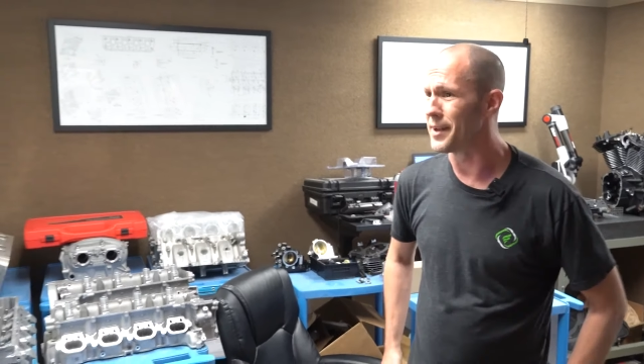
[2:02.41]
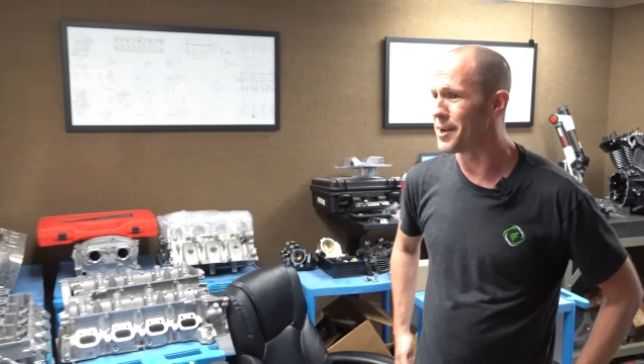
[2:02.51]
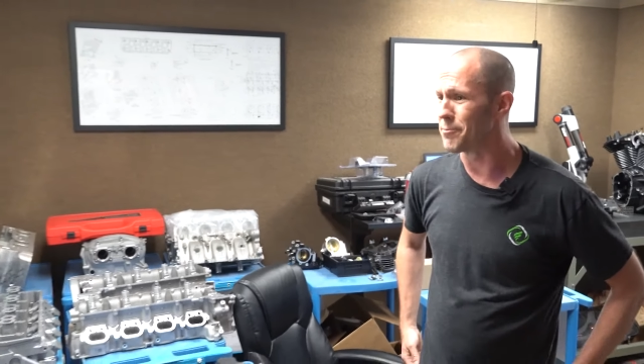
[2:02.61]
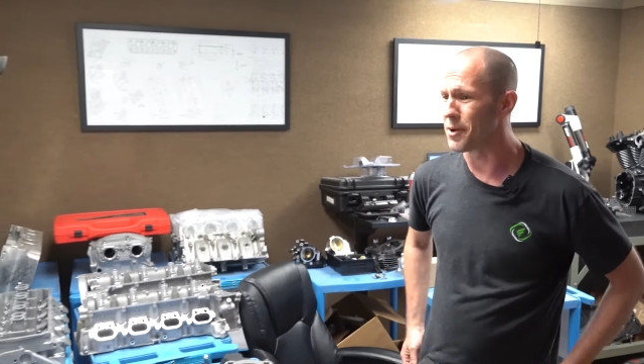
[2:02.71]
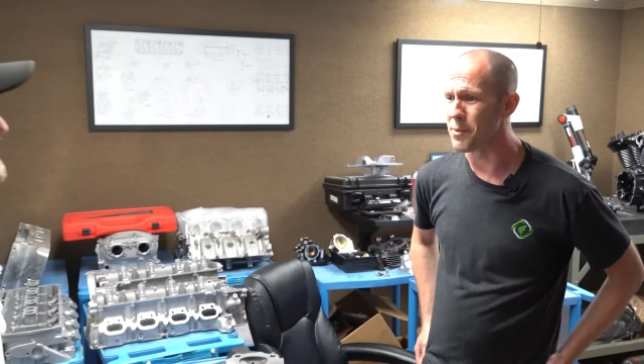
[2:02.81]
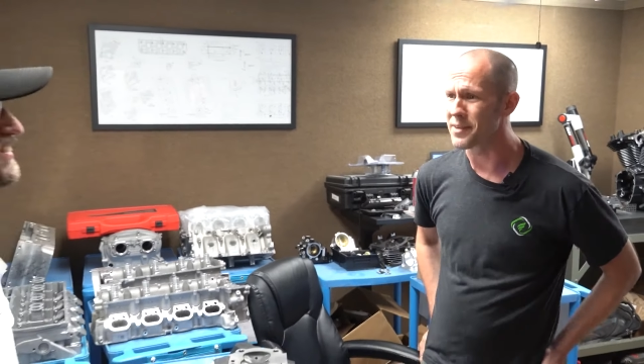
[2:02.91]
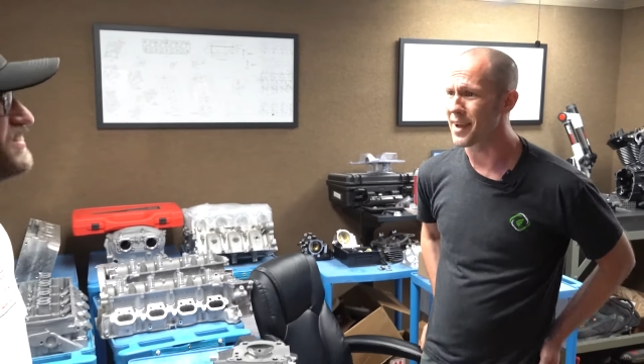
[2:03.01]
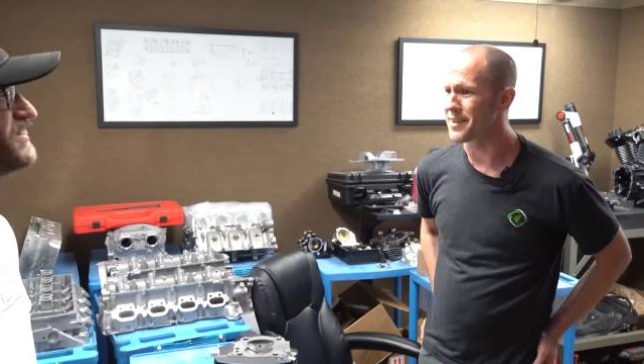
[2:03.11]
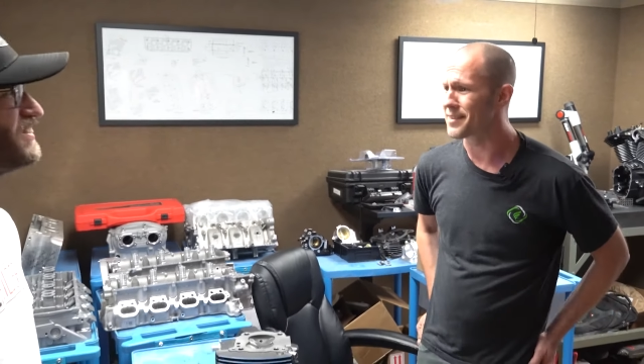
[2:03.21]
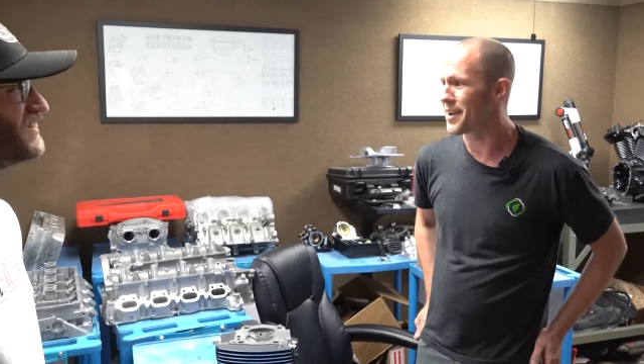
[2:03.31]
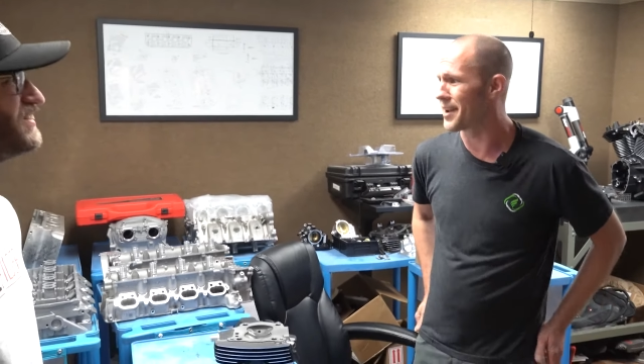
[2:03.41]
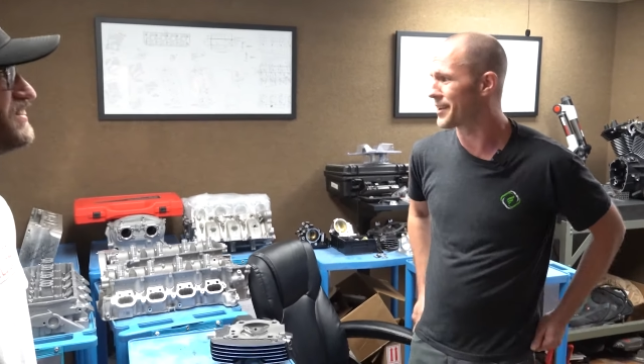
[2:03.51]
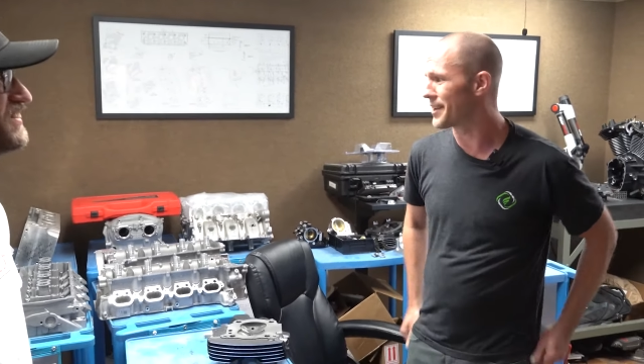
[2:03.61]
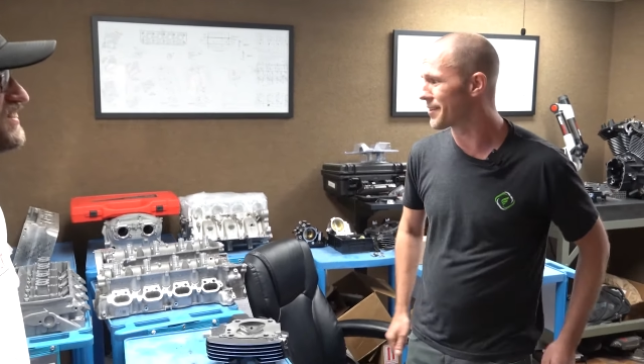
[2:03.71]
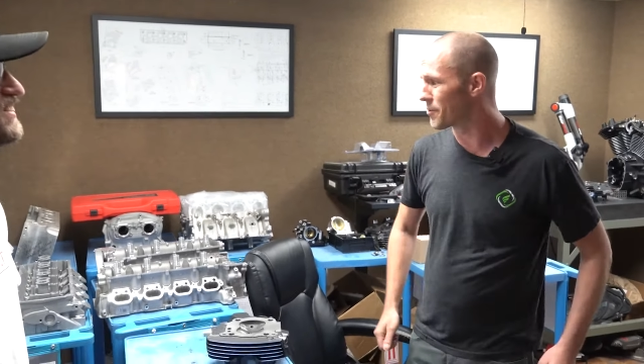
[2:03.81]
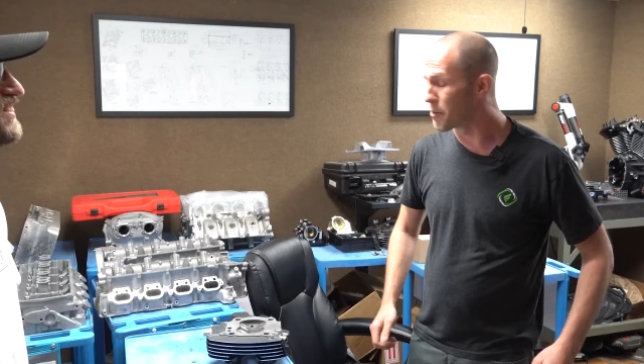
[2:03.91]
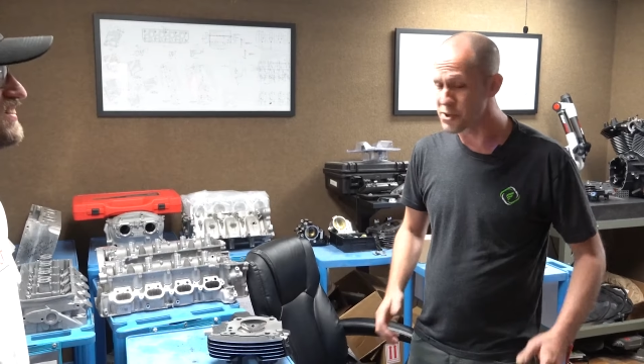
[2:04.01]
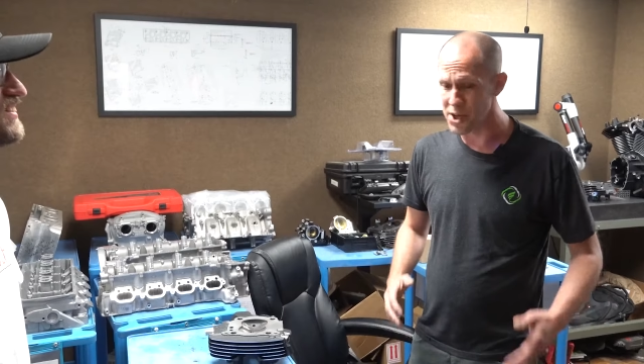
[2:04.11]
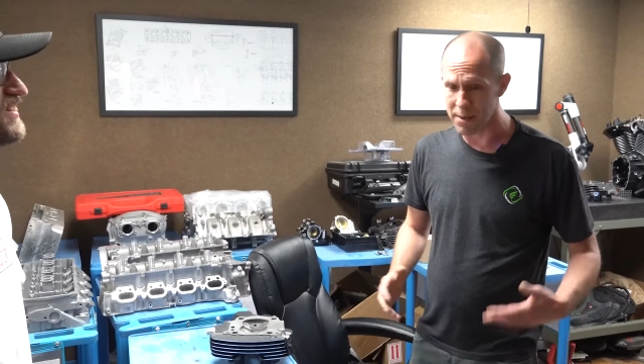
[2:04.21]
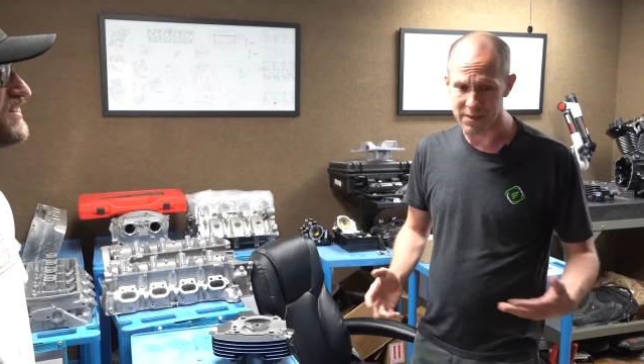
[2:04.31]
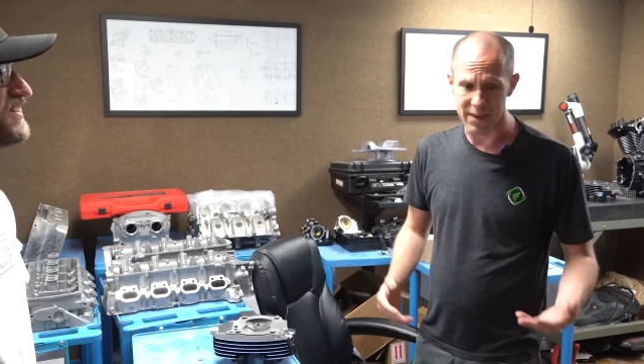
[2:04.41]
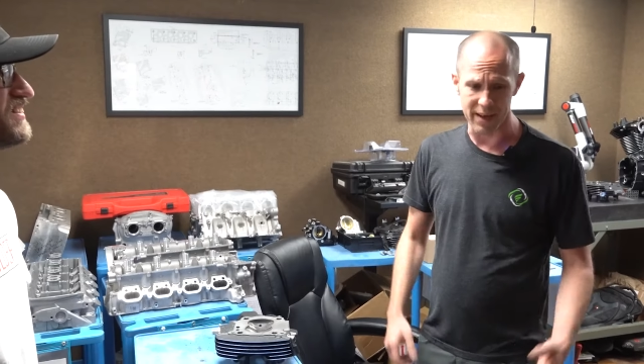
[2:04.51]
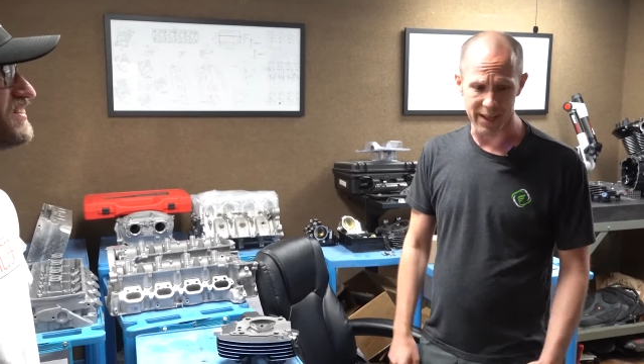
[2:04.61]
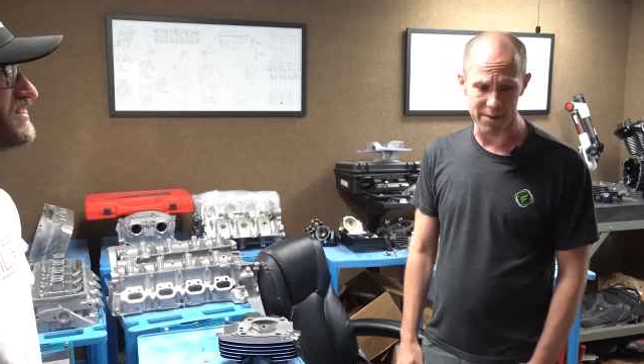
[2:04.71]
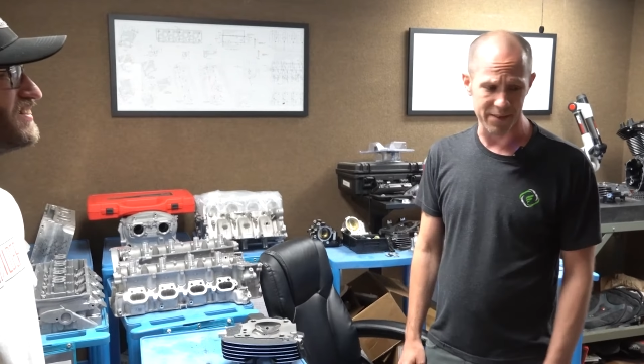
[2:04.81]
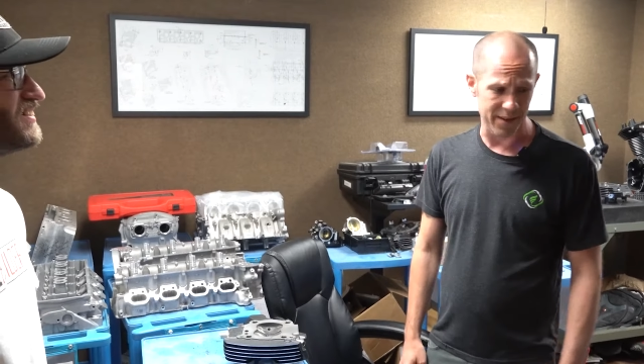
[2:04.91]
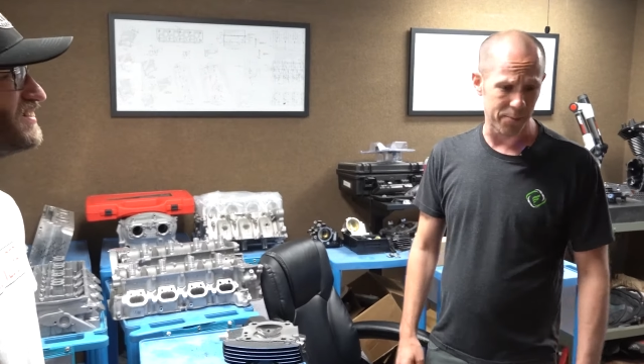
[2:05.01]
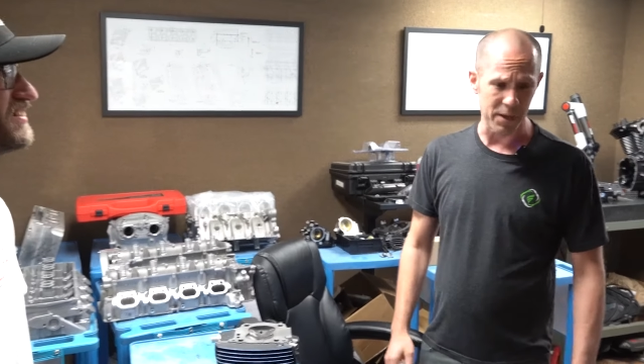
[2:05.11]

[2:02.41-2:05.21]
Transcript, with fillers: Yeah. Um, you know, most guys kind of get, or most shops kind of get uh,